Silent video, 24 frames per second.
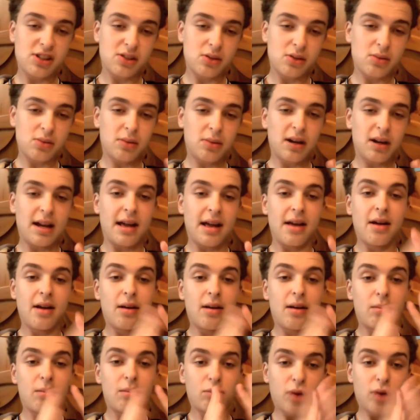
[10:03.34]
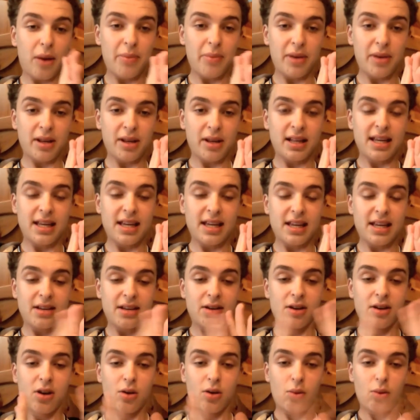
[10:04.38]
all my Premier League
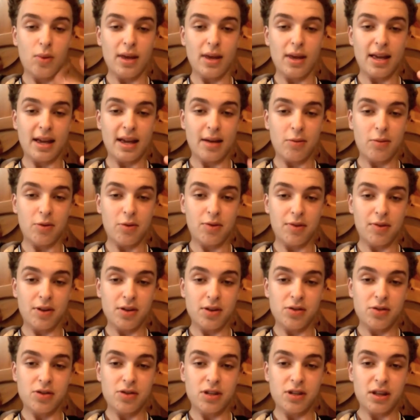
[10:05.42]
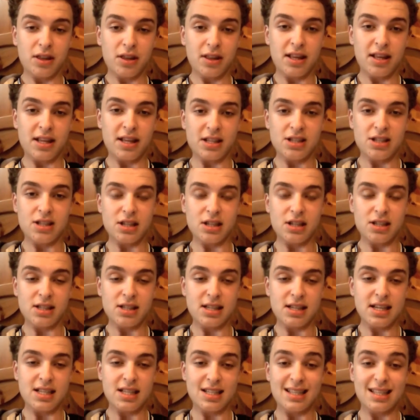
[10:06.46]
weekend reviews this
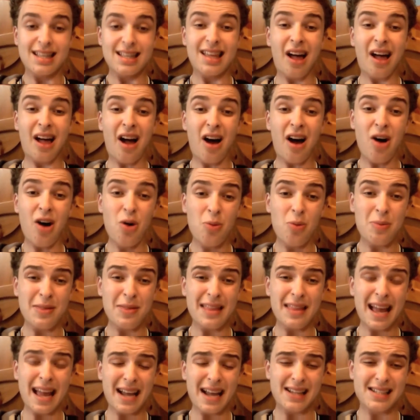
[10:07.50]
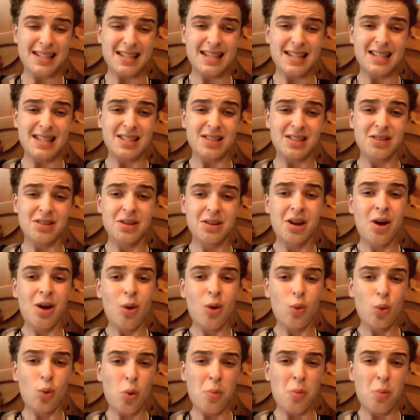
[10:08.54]
season, and I hope next season
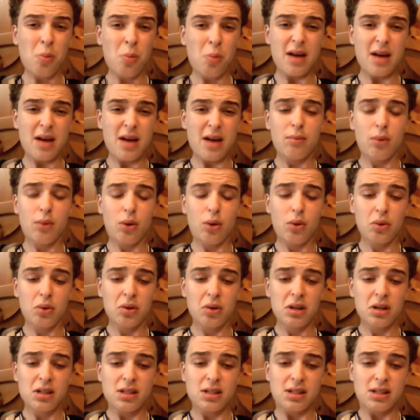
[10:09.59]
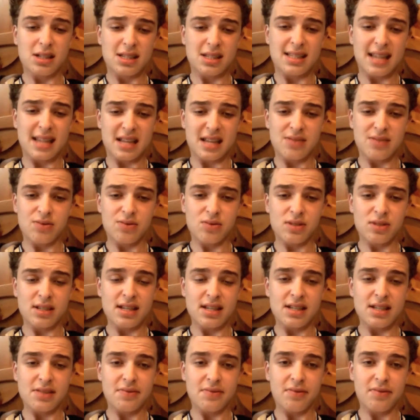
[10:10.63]
will be a more successful
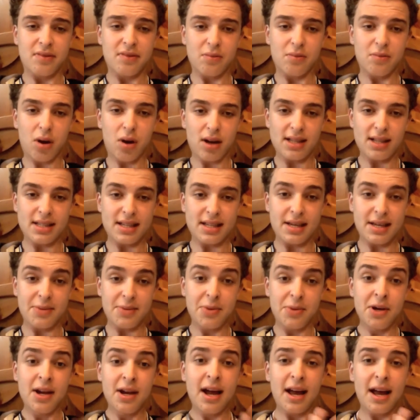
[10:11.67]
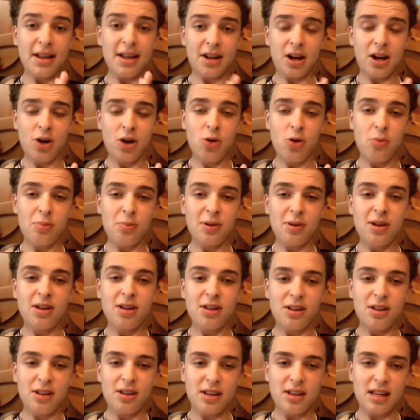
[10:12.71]
season for my team, and I hope
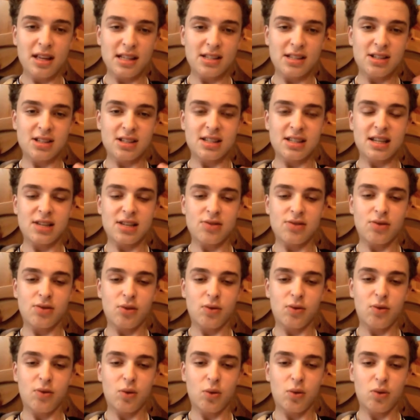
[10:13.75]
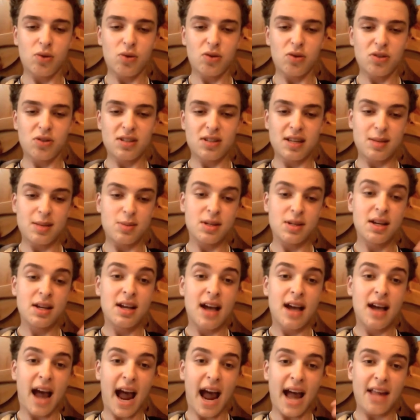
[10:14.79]
it's successful for all your teams,
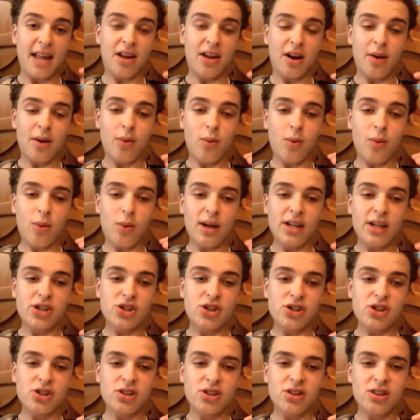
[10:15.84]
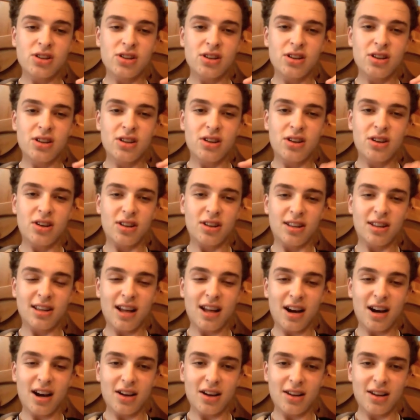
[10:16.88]
and I wish good
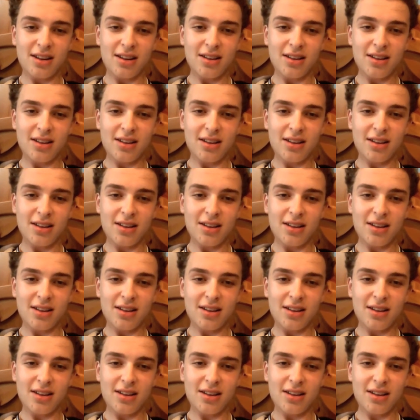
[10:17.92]
luck